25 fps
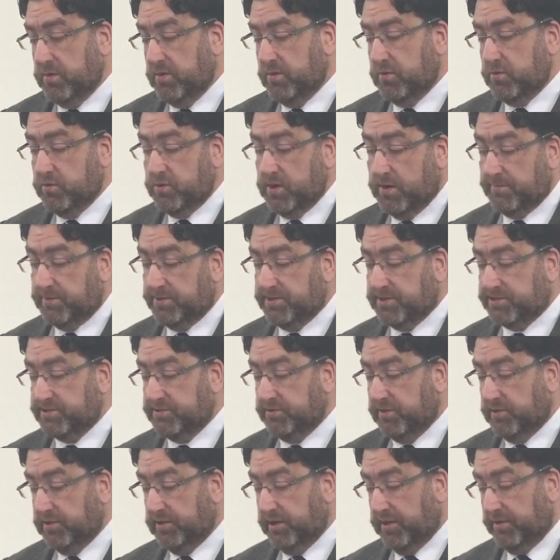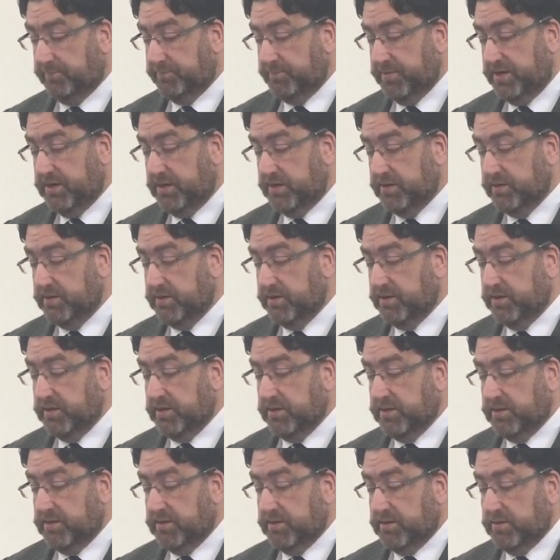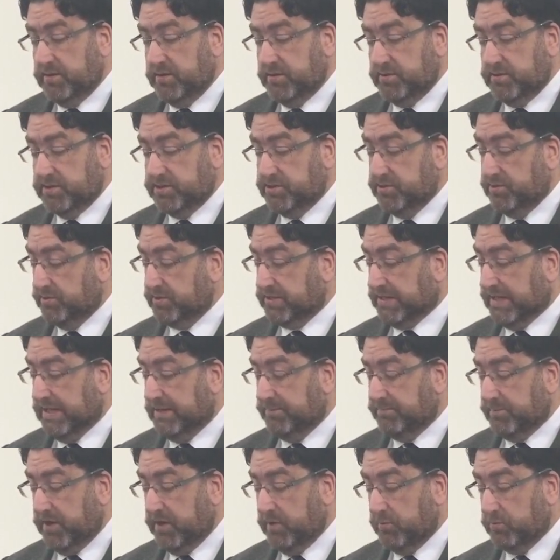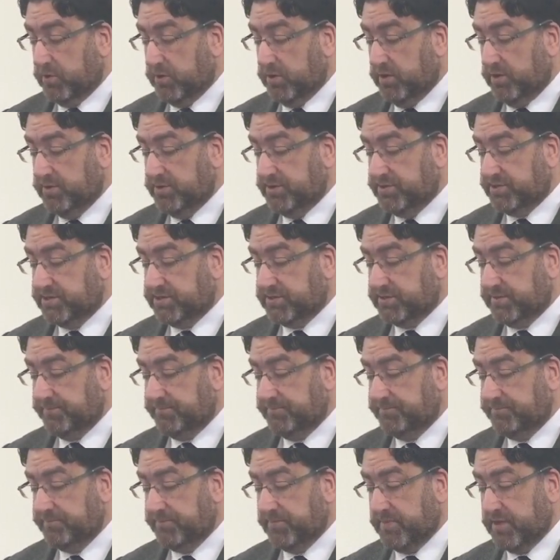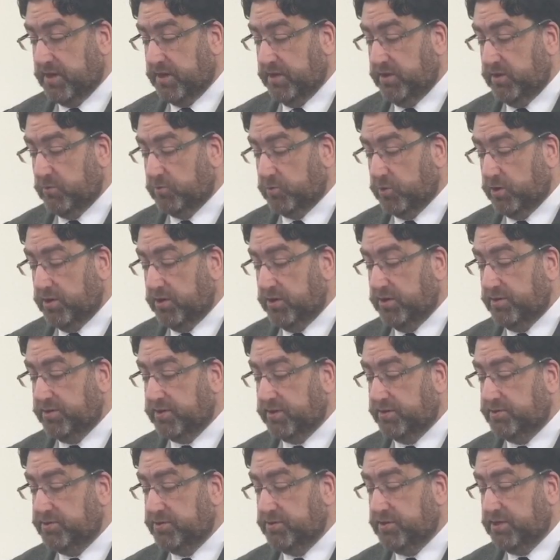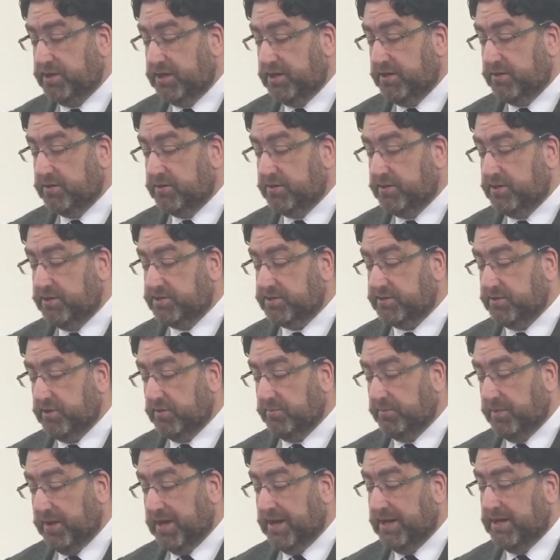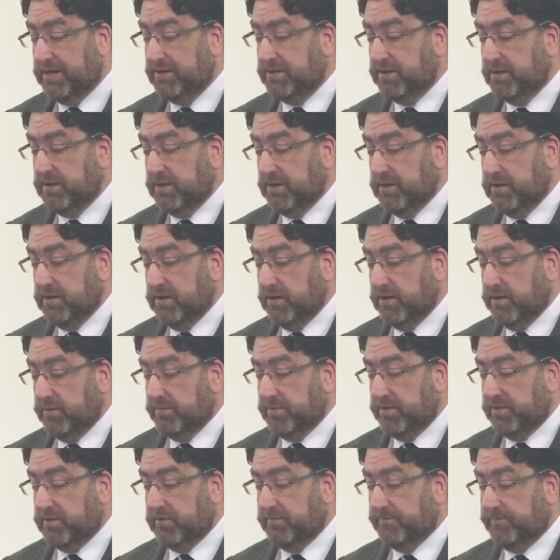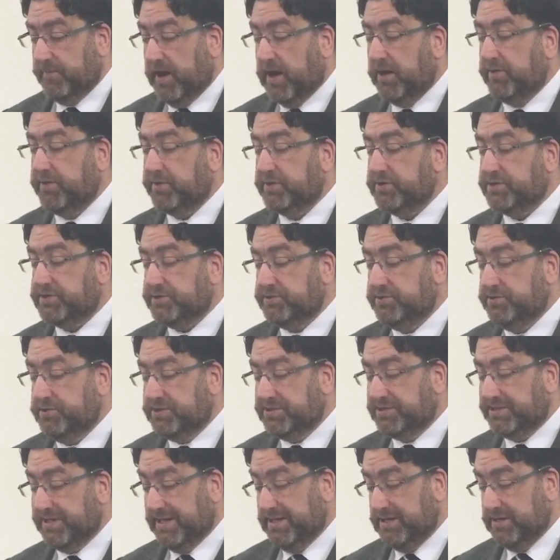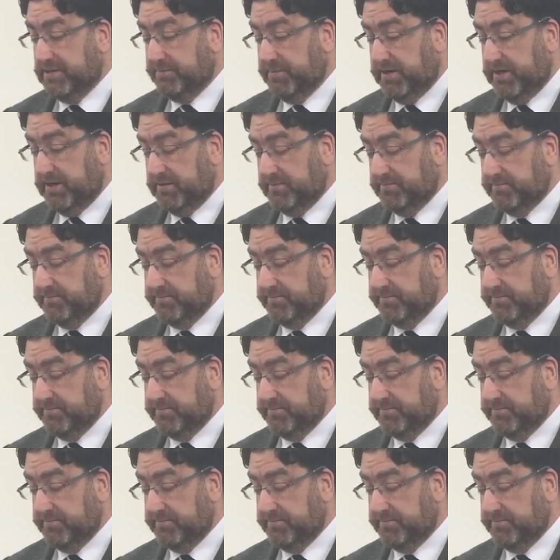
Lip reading: Whoever does not love me does not keep my words, and the word that you hear is not mine, but the Father's who sent me.